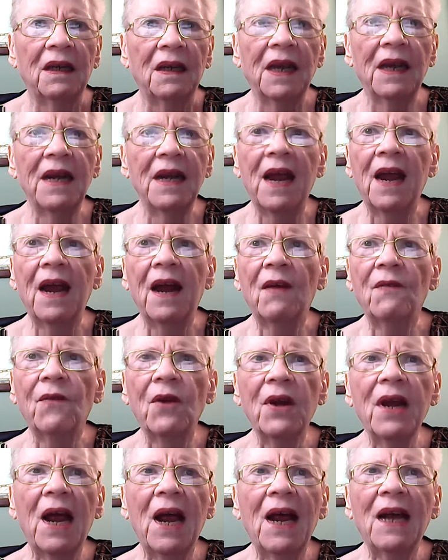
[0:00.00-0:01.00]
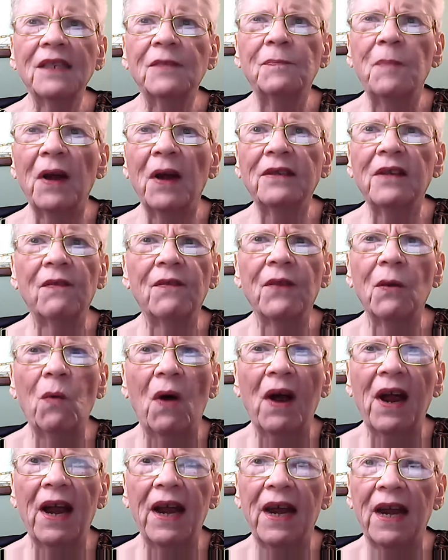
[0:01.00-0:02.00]
in every aspect of the
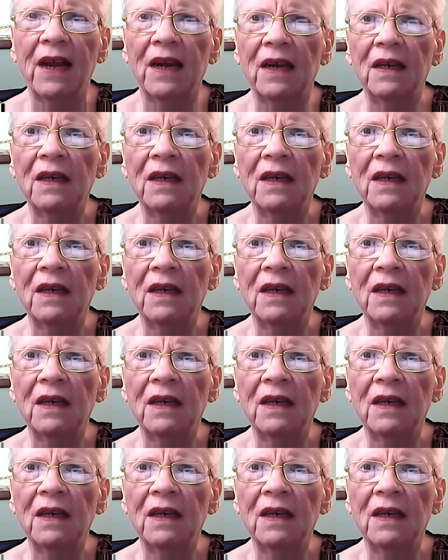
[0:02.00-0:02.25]
way.